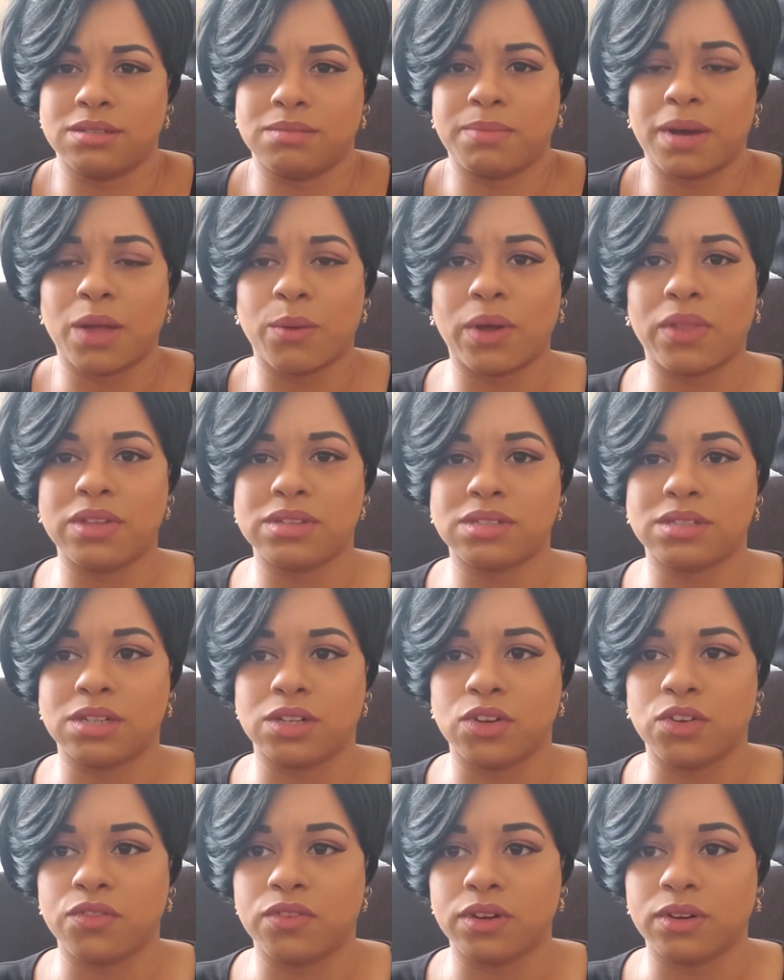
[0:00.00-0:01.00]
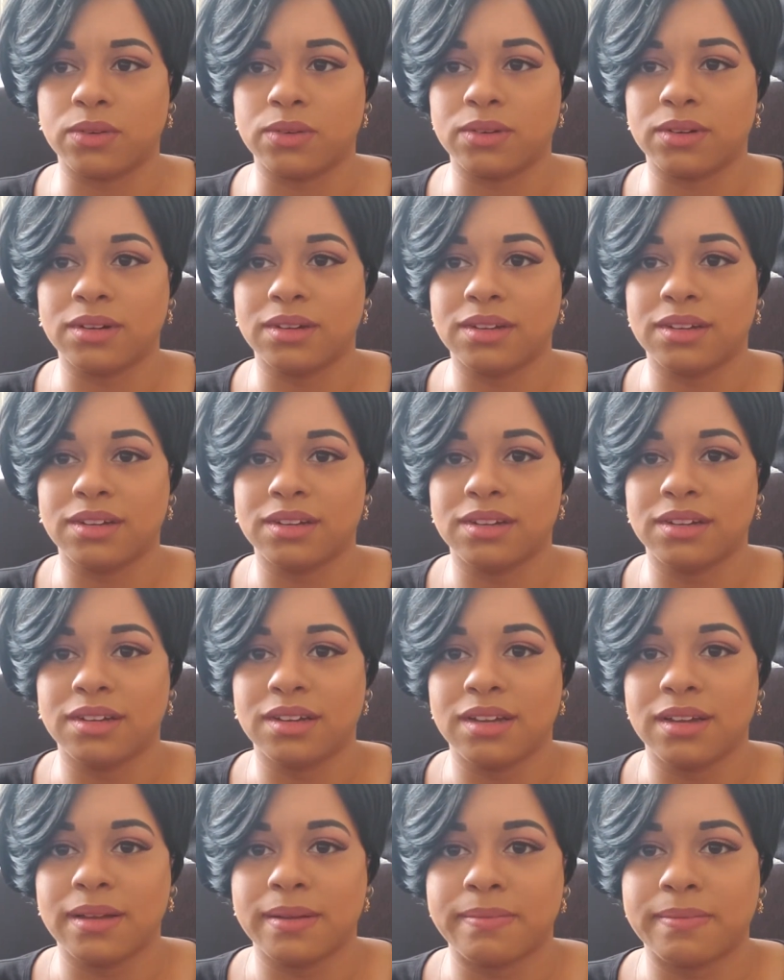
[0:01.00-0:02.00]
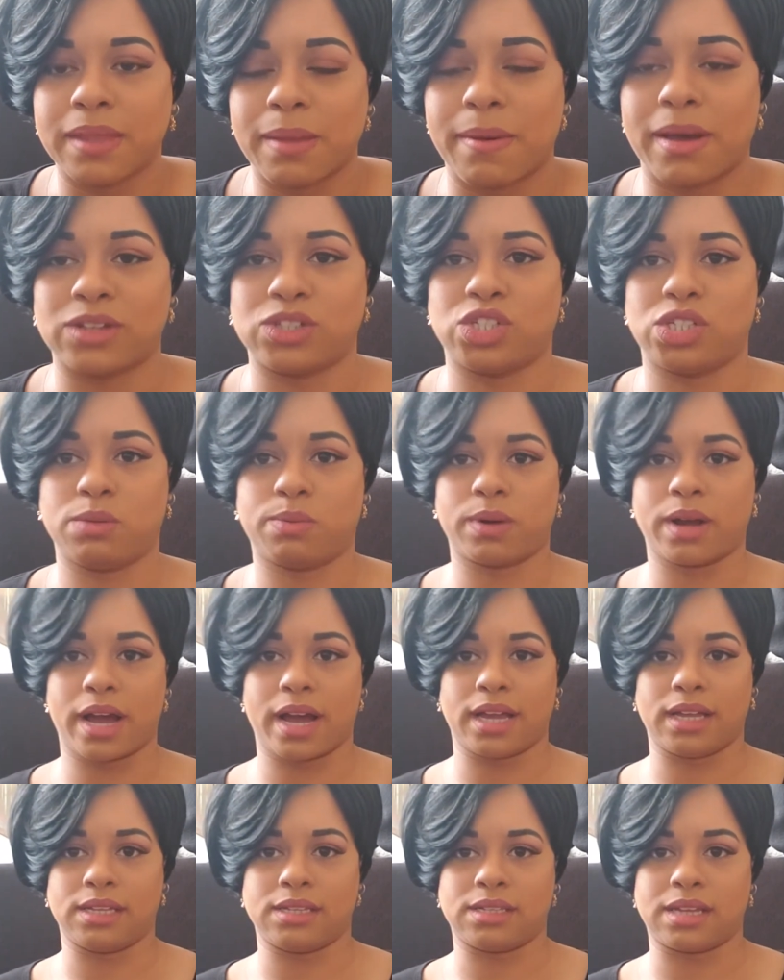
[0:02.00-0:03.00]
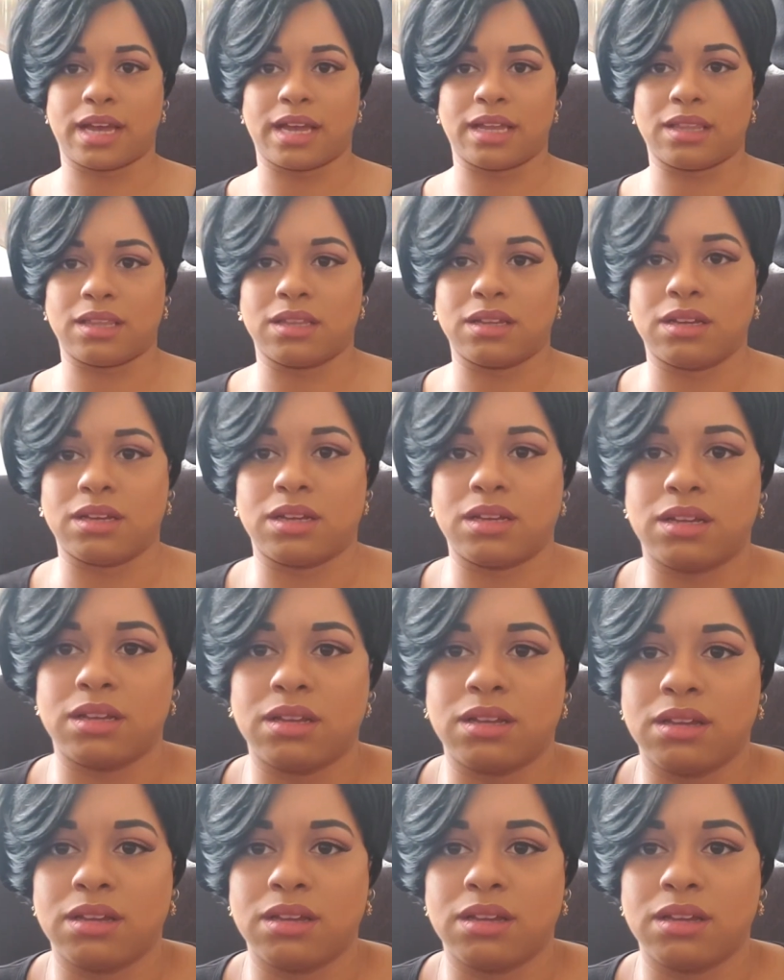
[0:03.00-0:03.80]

By the way, this is a new phone. I'm actually surprised at the...